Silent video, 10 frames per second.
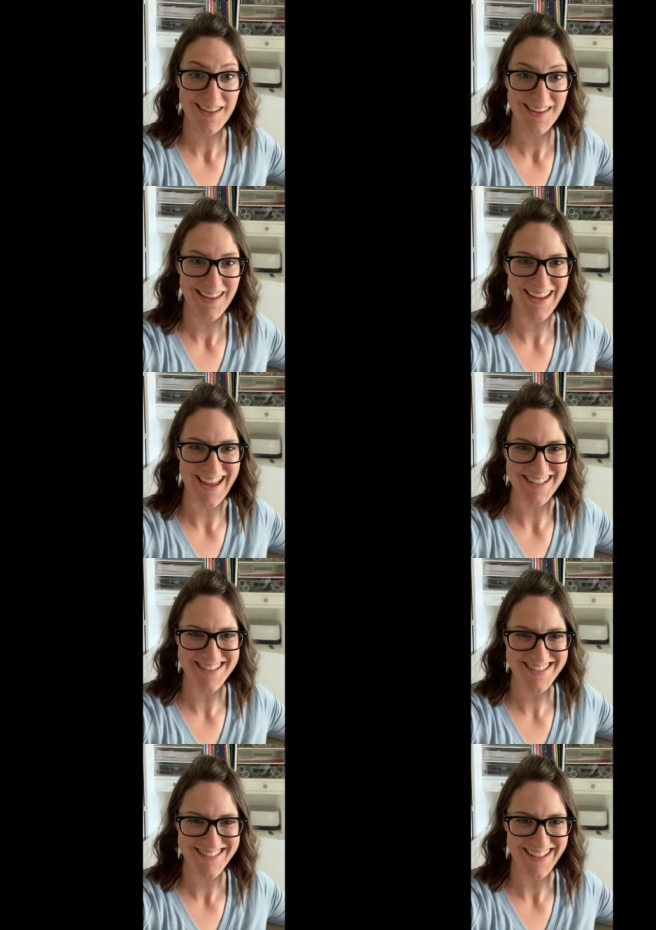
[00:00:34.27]
Hey guys,
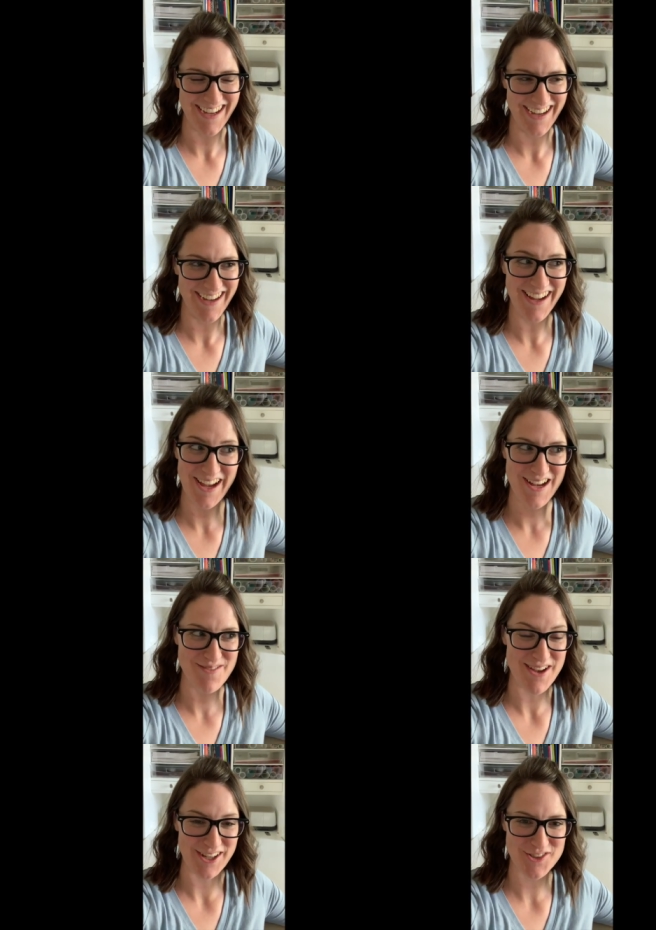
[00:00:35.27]
I
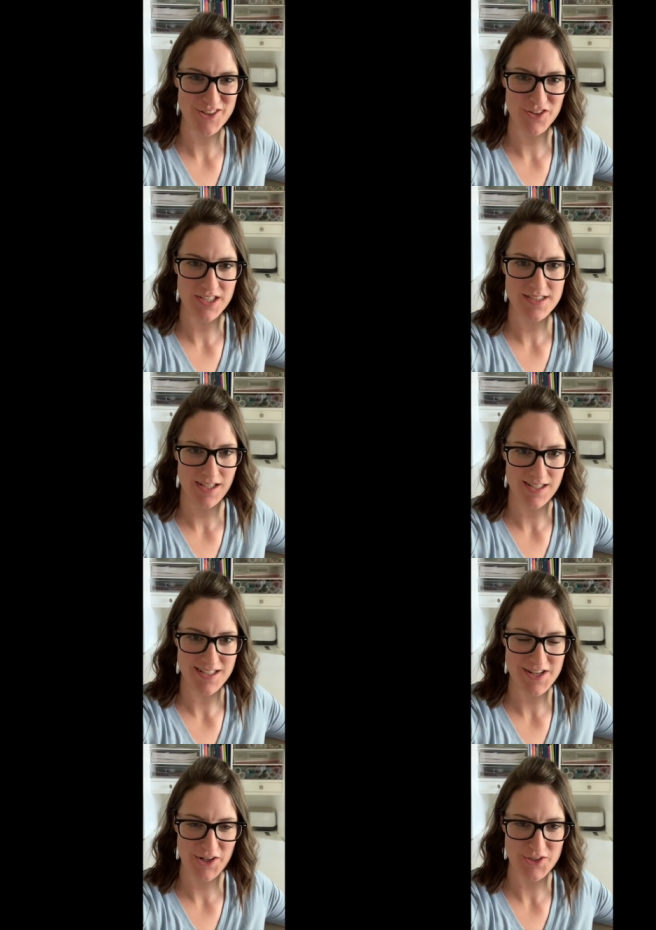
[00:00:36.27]
am actually really excited to
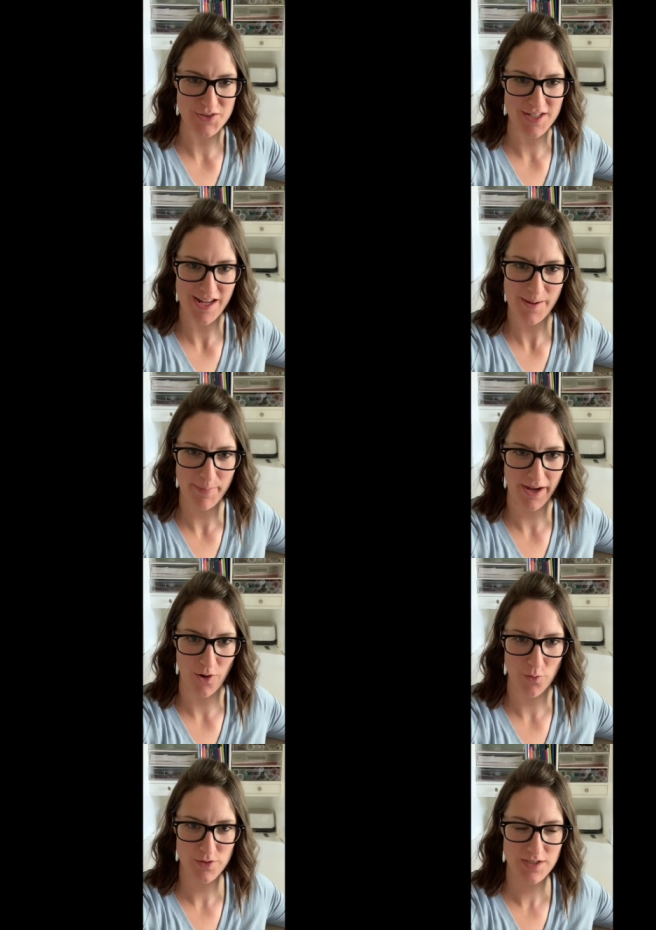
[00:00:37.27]
talk to you today about